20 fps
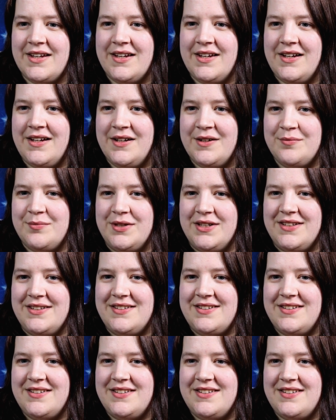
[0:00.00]
That'll be
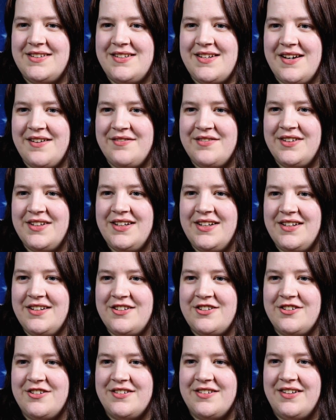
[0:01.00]
definitely
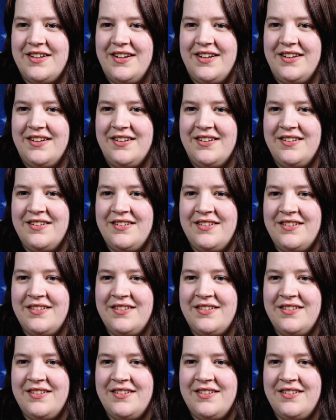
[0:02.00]
interesting